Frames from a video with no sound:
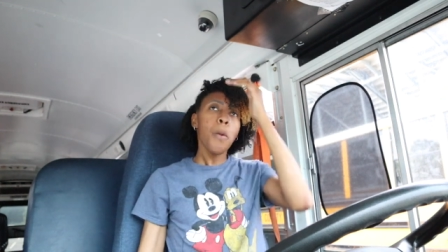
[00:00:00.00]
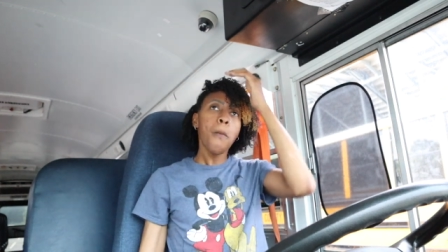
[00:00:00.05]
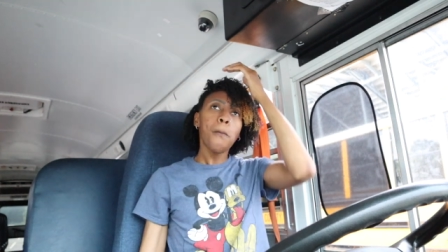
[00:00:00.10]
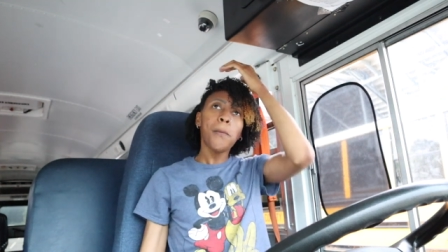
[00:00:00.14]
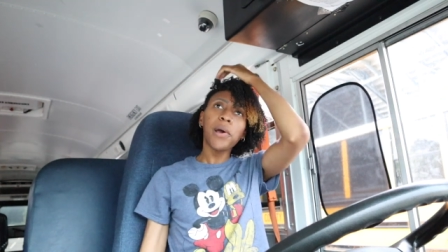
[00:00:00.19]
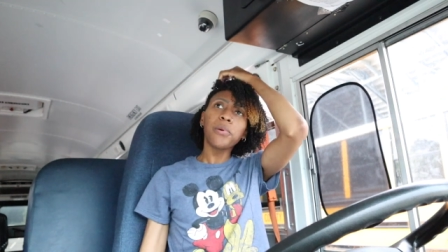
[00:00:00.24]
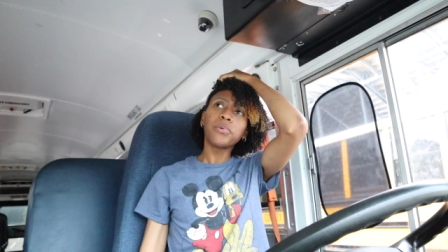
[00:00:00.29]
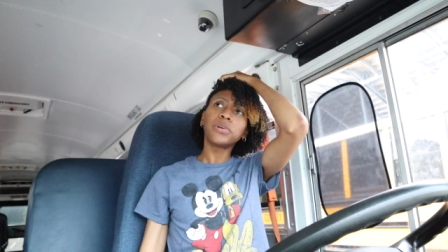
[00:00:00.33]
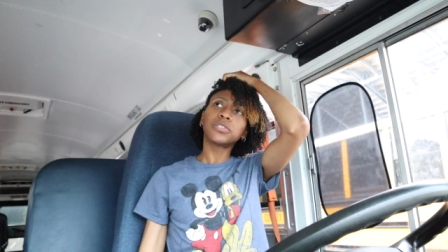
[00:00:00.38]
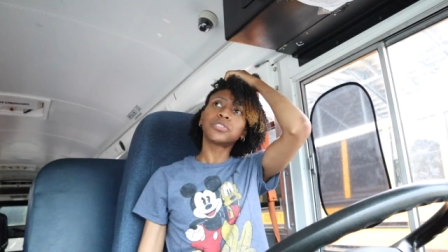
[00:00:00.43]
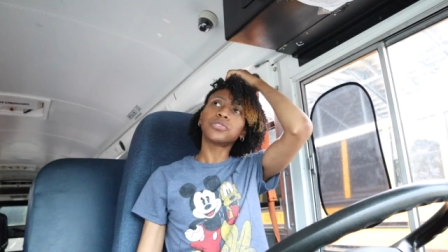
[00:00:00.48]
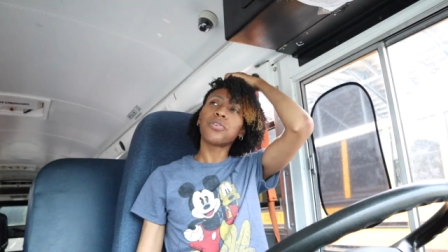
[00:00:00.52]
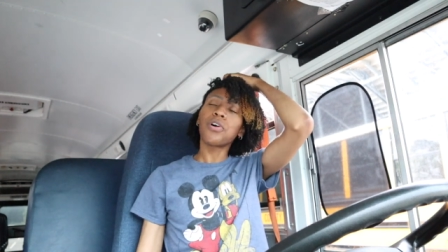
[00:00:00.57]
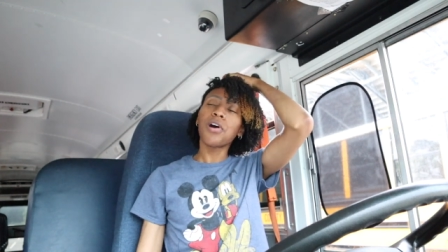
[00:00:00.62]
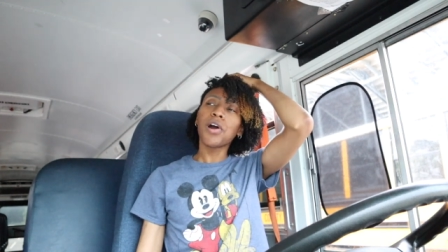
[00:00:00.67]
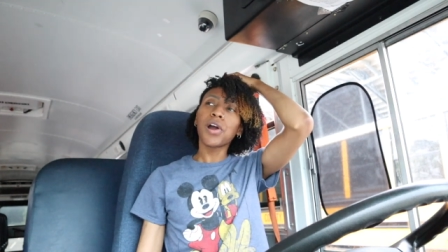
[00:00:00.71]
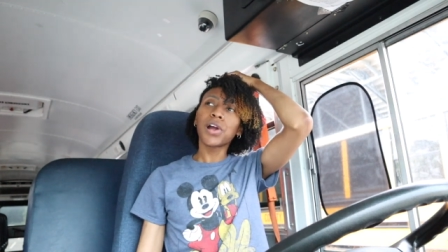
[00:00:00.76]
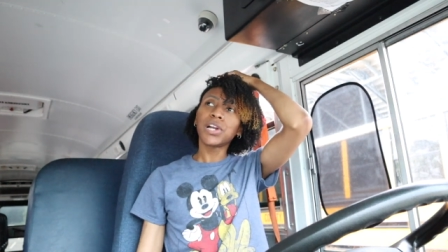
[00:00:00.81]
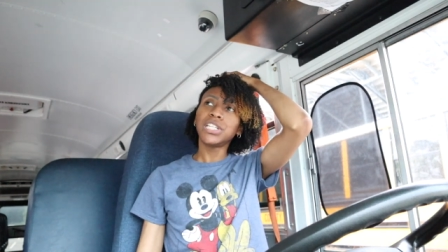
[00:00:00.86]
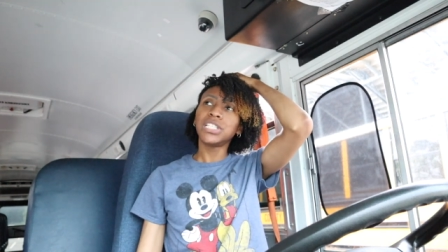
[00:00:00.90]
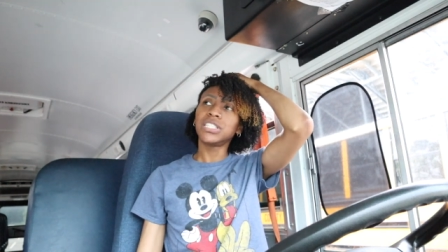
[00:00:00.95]
That was so
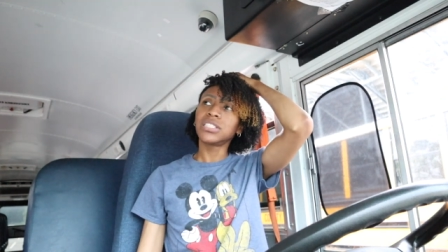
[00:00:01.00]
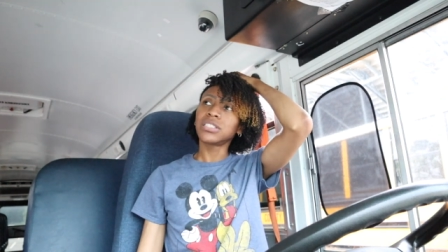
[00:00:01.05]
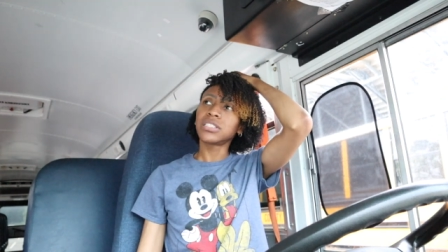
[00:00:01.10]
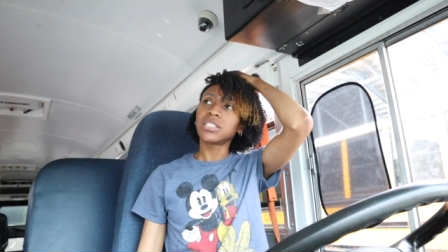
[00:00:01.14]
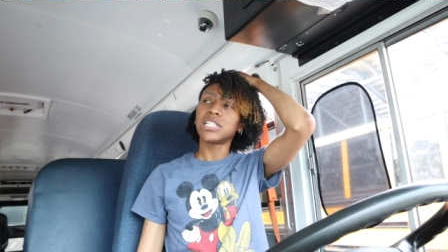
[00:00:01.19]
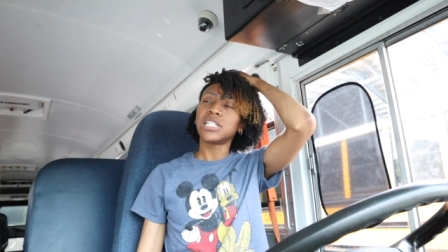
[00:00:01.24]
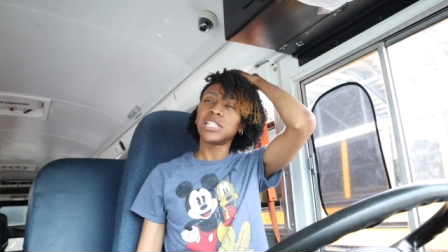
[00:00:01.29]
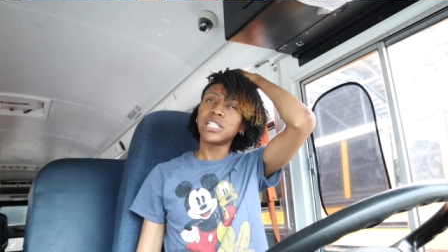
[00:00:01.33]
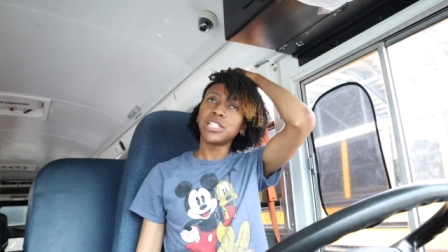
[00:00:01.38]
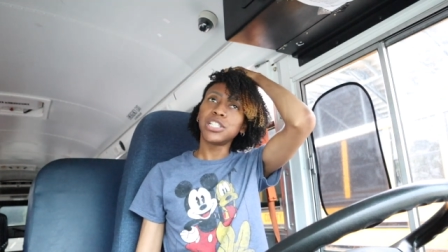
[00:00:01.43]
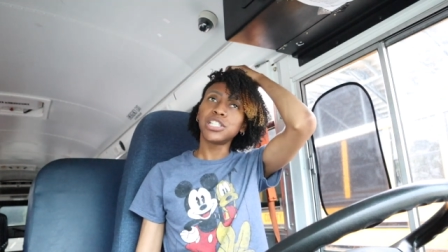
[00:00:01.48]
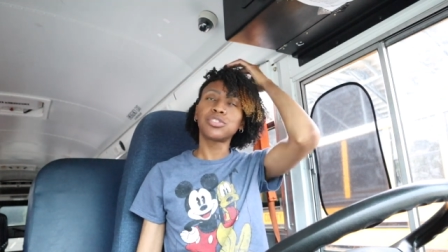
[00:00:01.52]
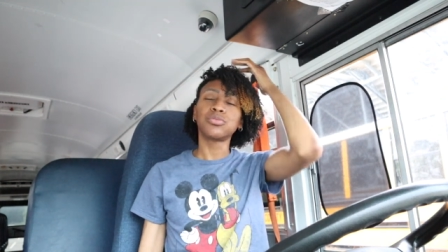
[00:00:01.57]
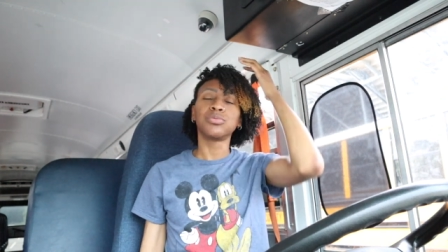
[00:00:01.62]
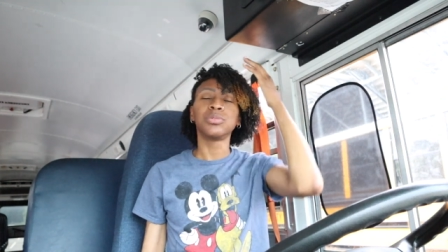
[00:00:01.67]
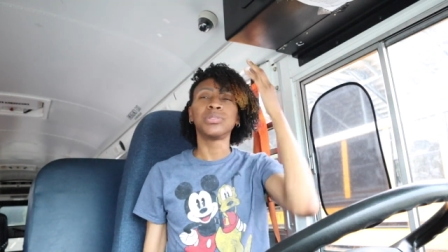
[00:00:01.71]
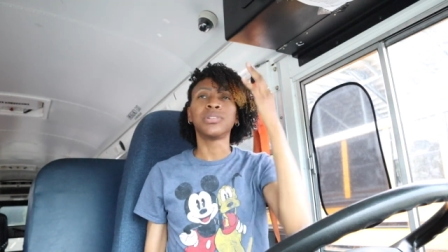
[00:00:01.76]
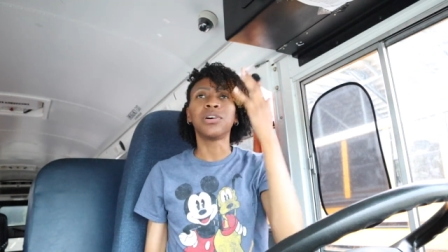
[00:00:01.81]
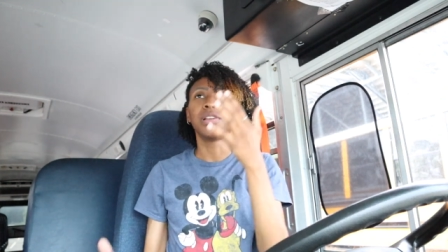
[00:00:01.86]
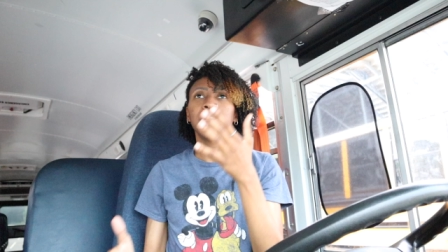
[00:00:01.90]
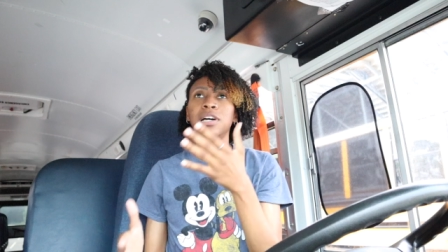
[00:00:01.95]
hard, and it's like this
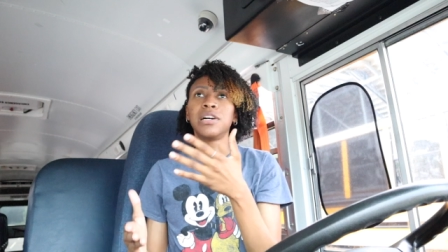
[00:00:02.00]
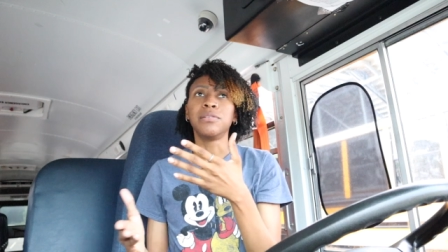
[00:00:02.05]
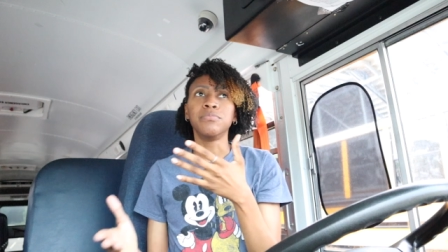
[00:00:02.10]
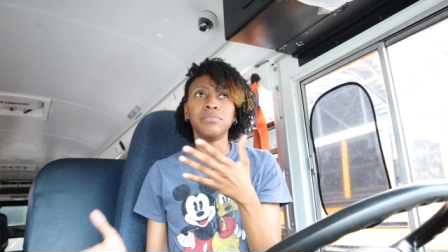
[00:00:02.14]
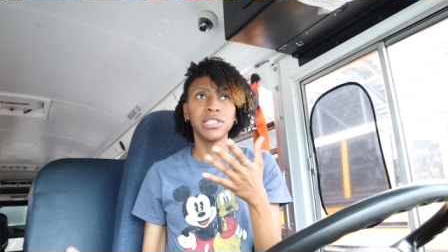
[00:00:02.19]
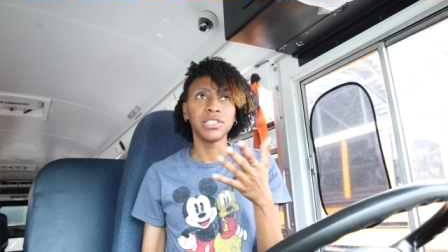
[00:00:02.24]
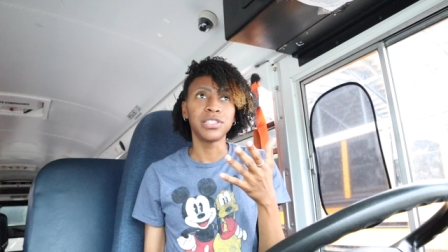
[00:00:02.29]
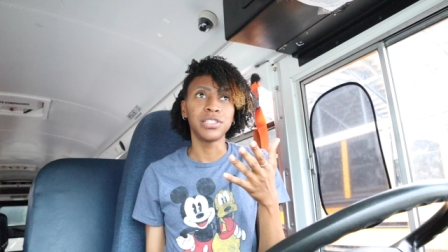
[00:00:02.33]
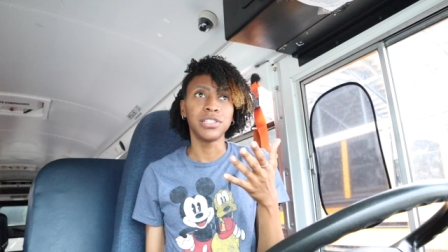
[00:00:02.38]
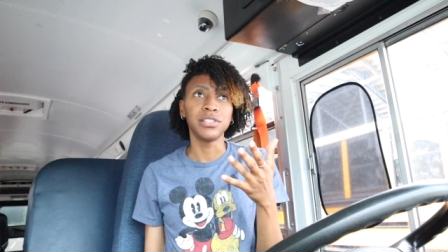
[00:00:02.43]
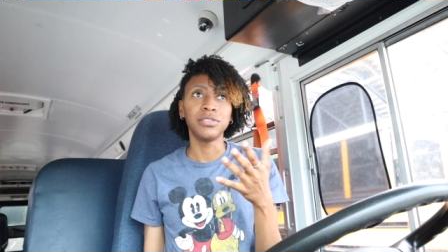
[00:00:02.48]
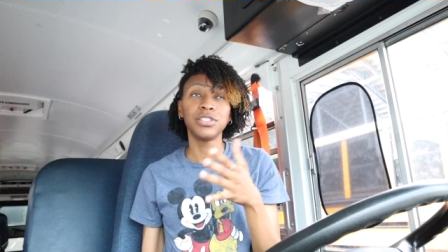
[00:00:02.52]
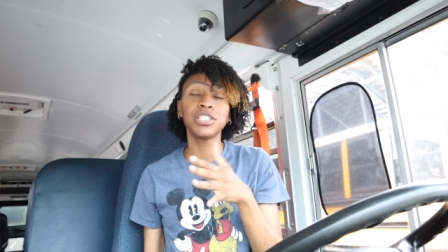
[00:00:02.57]
was all I missed.